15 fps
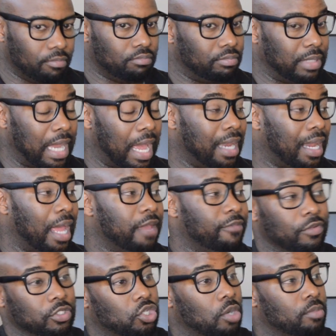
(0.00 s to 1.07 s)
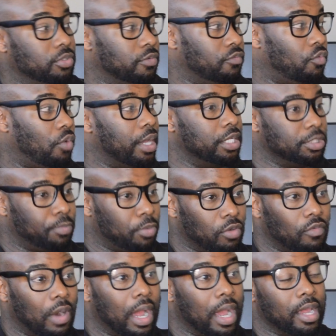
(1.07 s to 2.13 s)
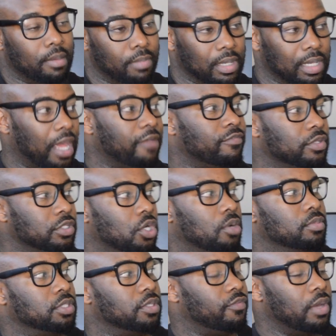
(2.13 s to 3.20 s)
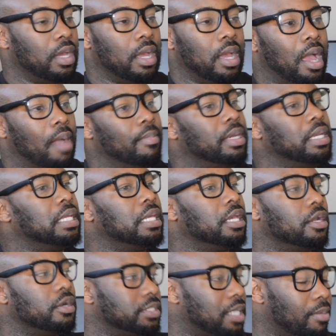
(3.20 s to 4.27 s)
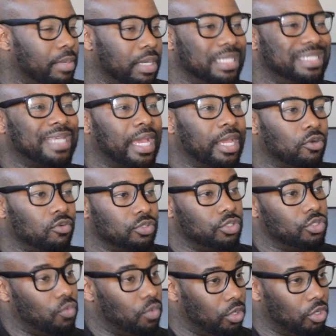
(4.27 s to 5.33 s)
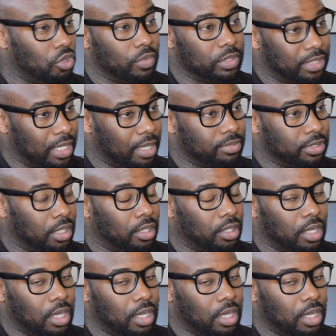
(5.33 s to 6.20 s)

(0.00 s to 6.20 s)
not life in terms of range per ride, but life in terms of how many years, how many cycles, you want to go with Samsung.